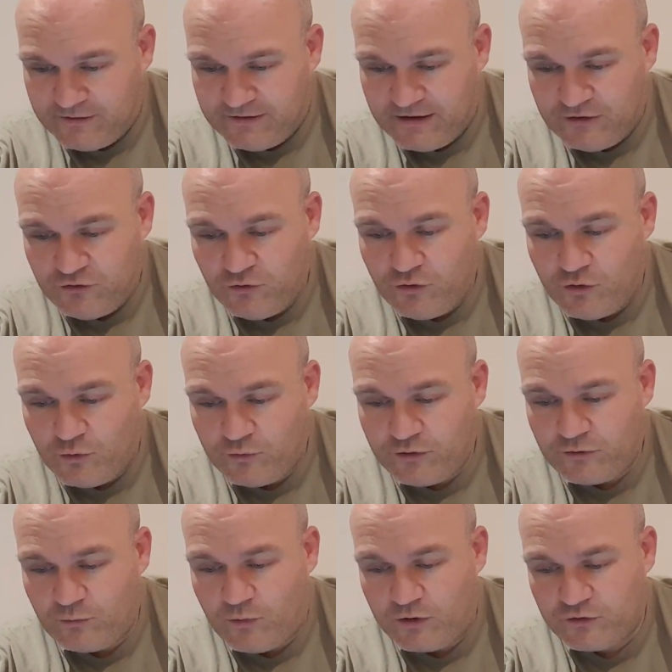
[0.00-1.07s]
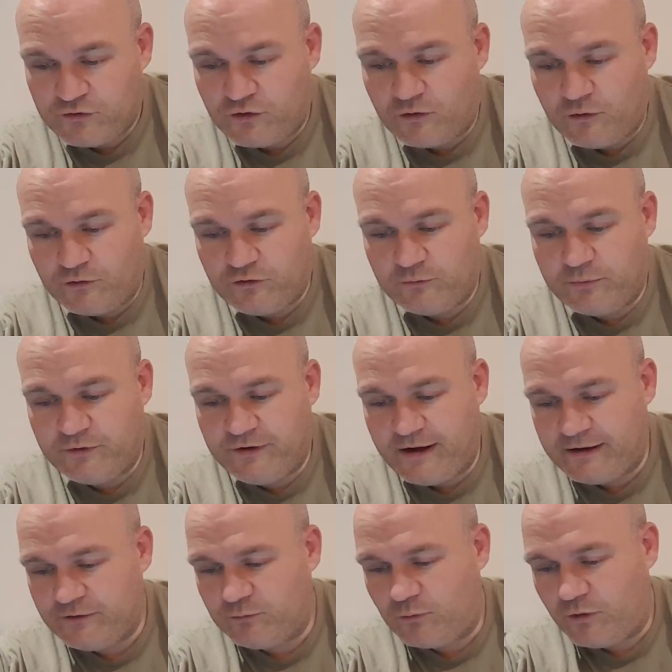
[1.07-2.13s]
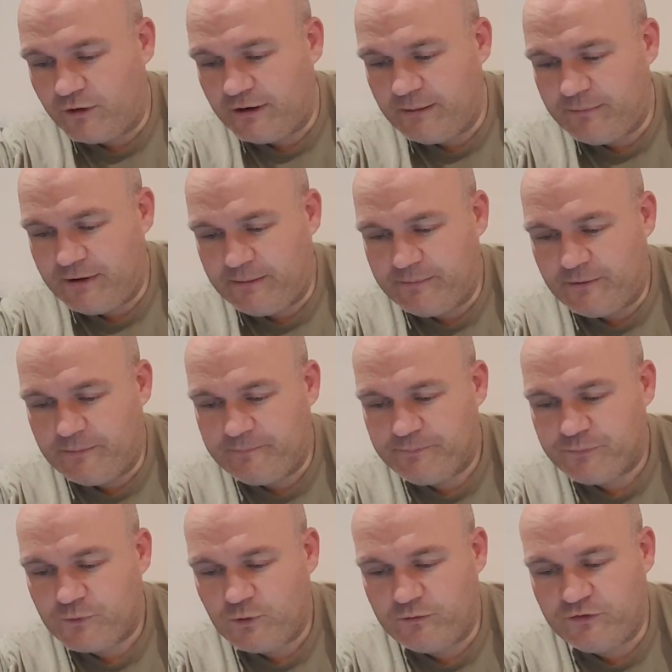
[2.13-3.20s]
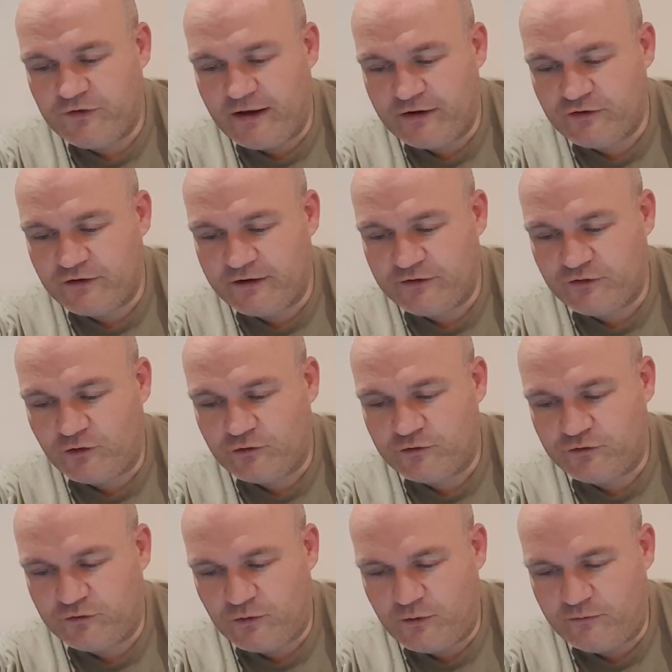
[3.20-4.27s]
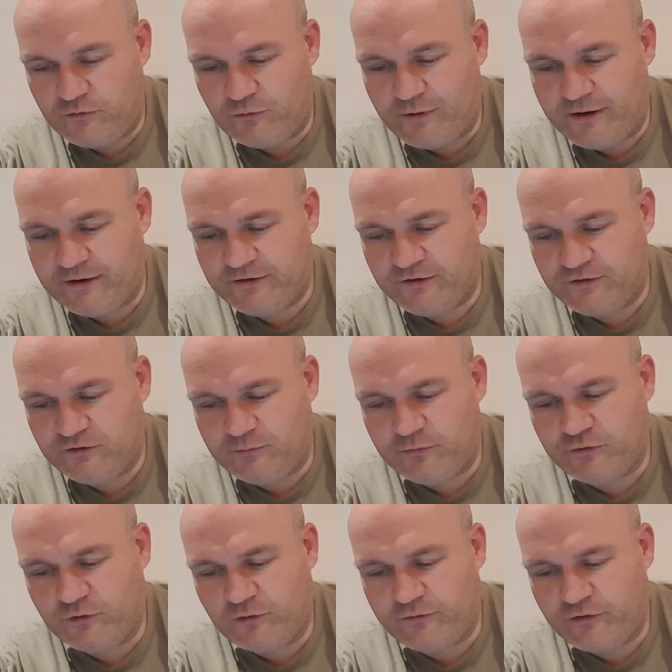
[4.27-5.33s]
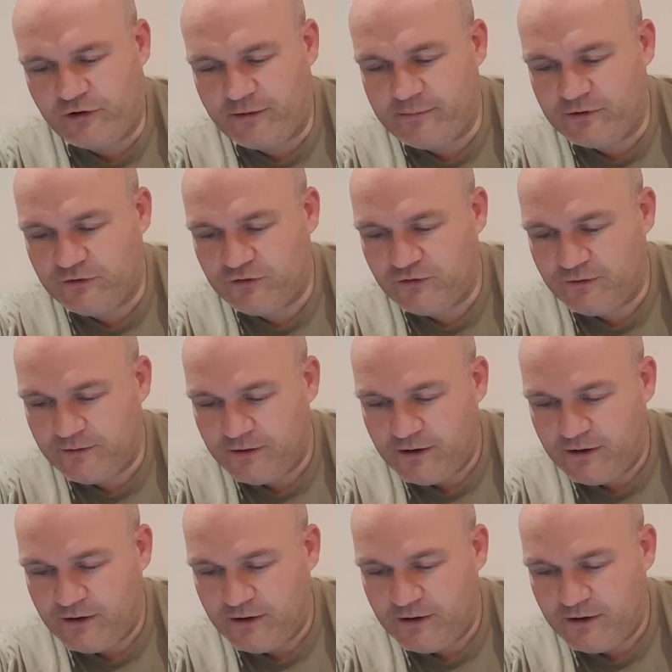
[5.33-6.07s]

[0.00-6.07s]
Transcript: did you know that the Watchtower also protects worldly people who have sexually assaulted Jehovah's Witnesses to preserve their image?